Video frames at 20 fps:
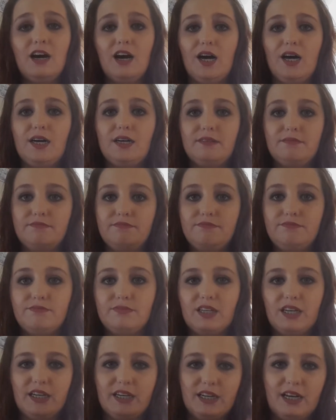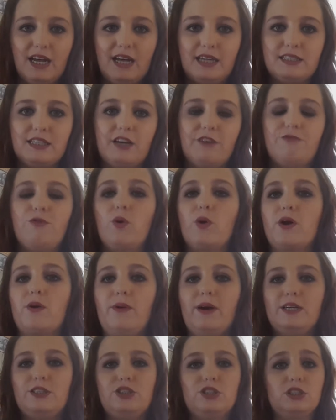and it has like 4
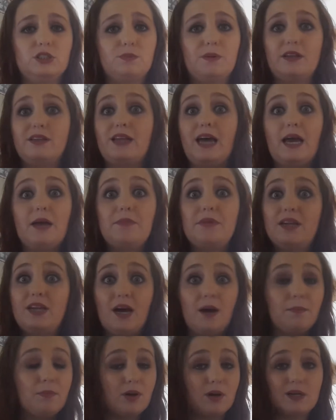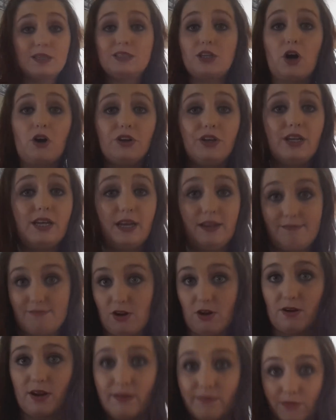questions, but name and number is all you
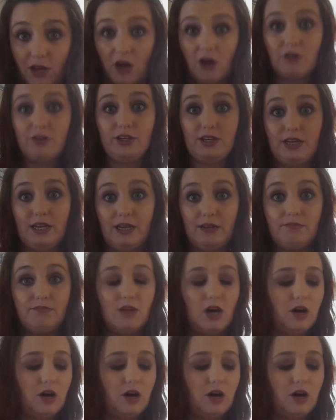need. All right, all you need.